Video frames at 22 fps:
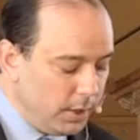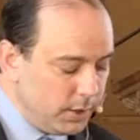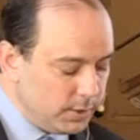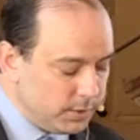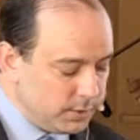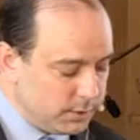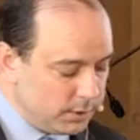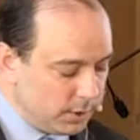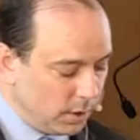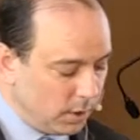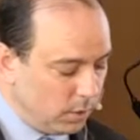
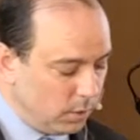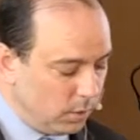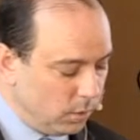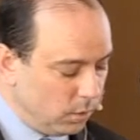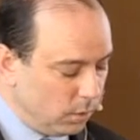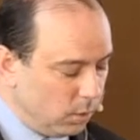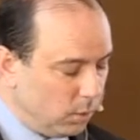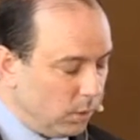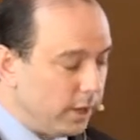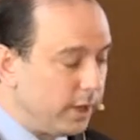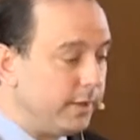
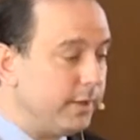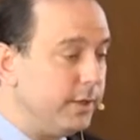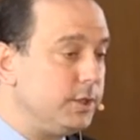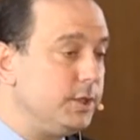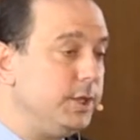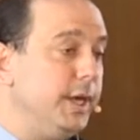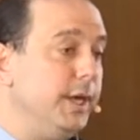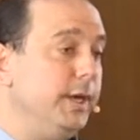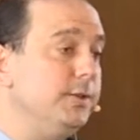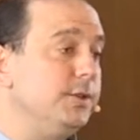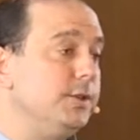So one of the
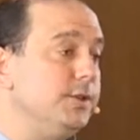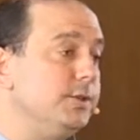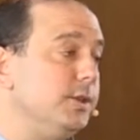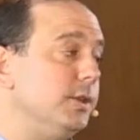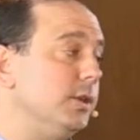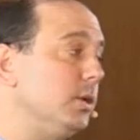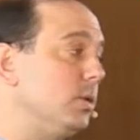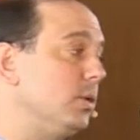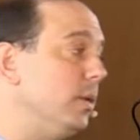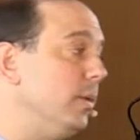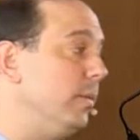changes in
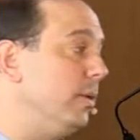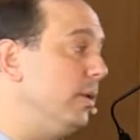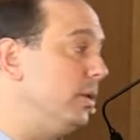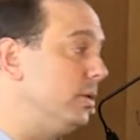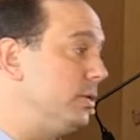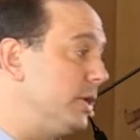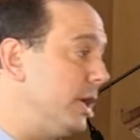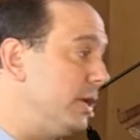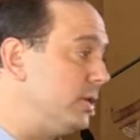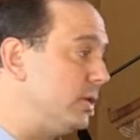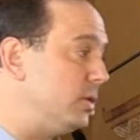the criminal
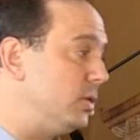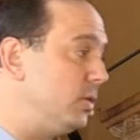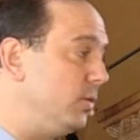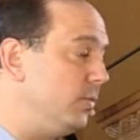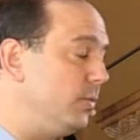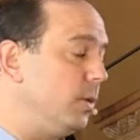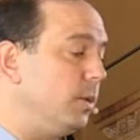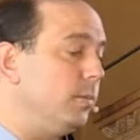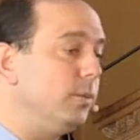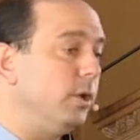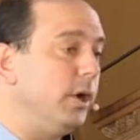justice
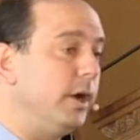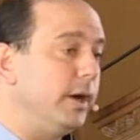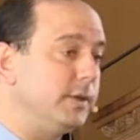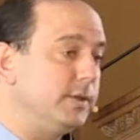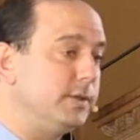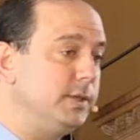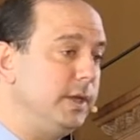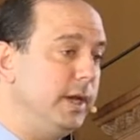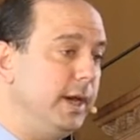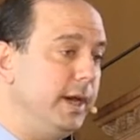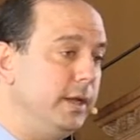reform law
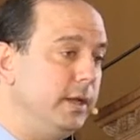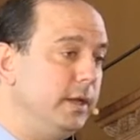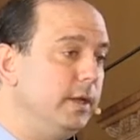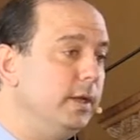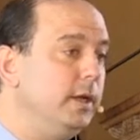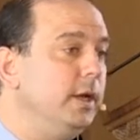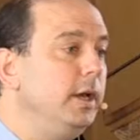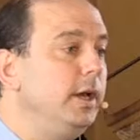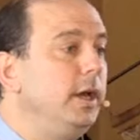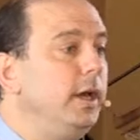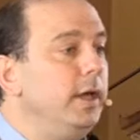said
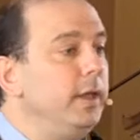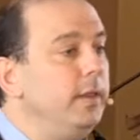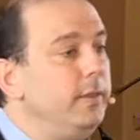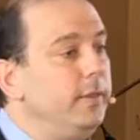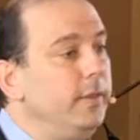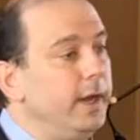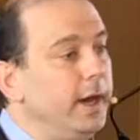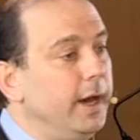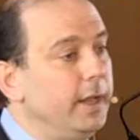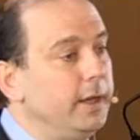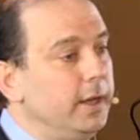
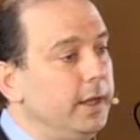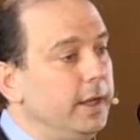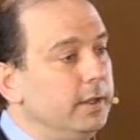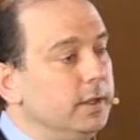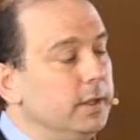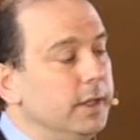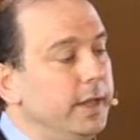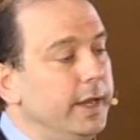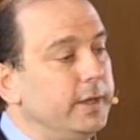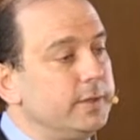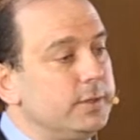that
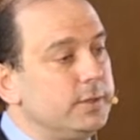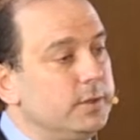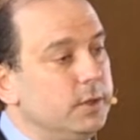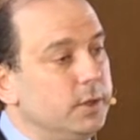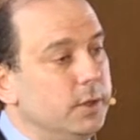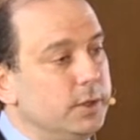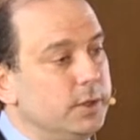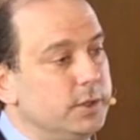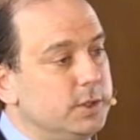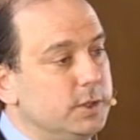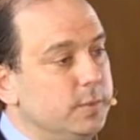unless
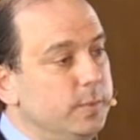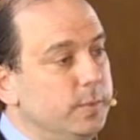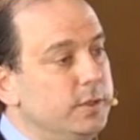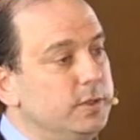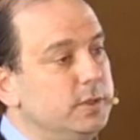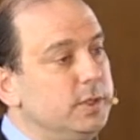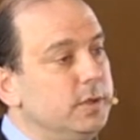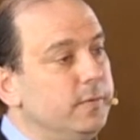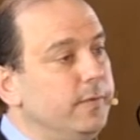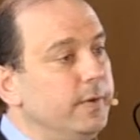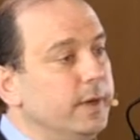there are
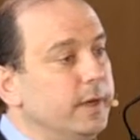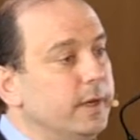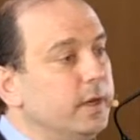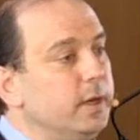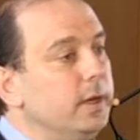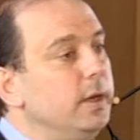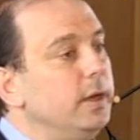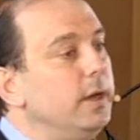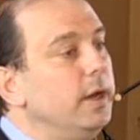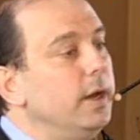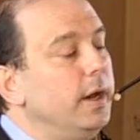
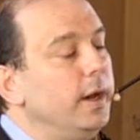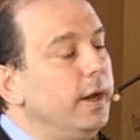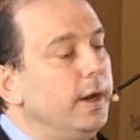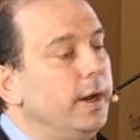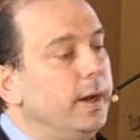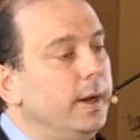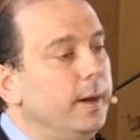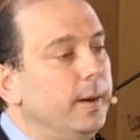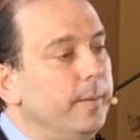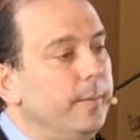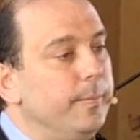specific
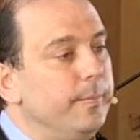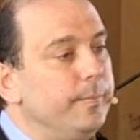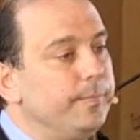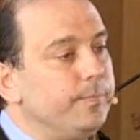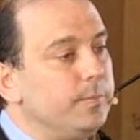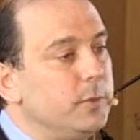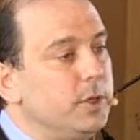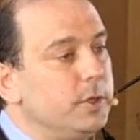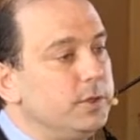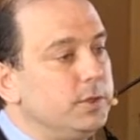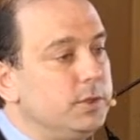um,
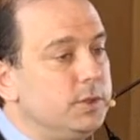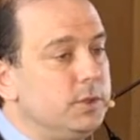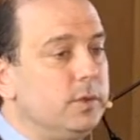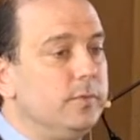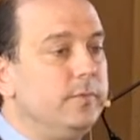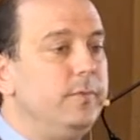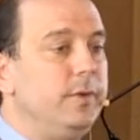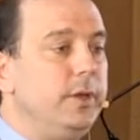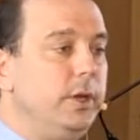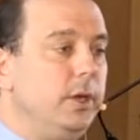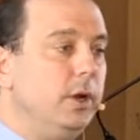
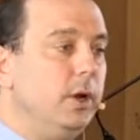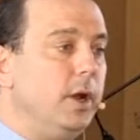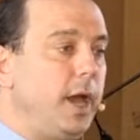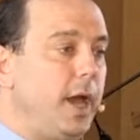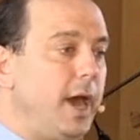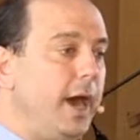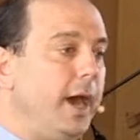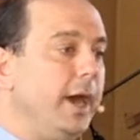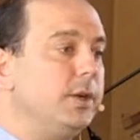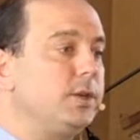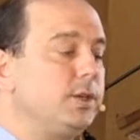severe
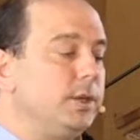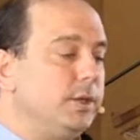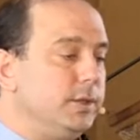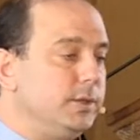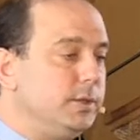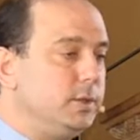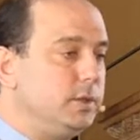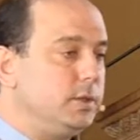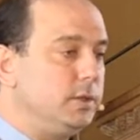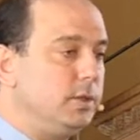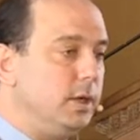
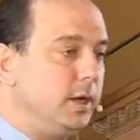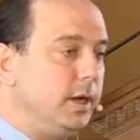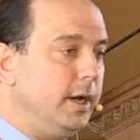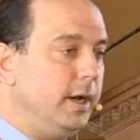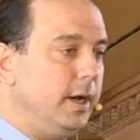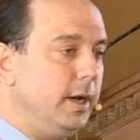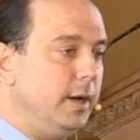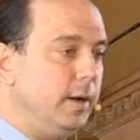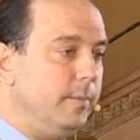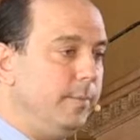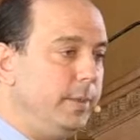actions
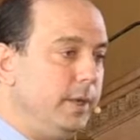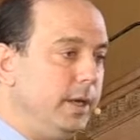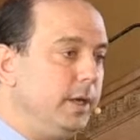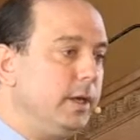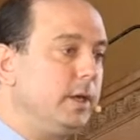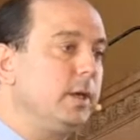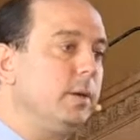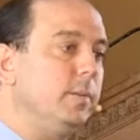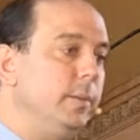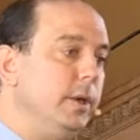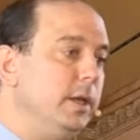uh, being
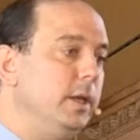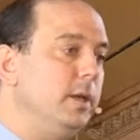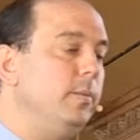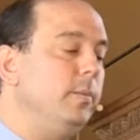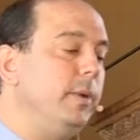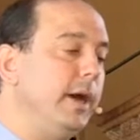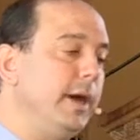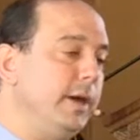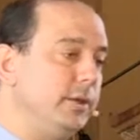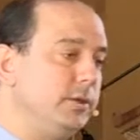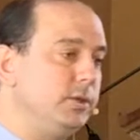committed
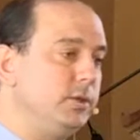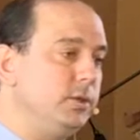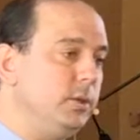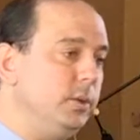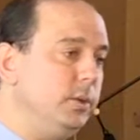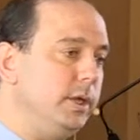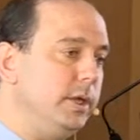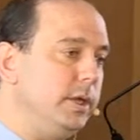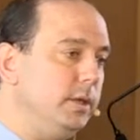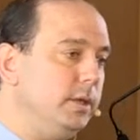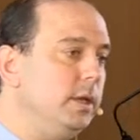by a
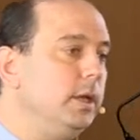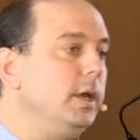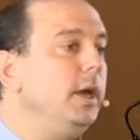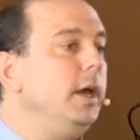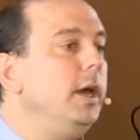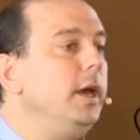student,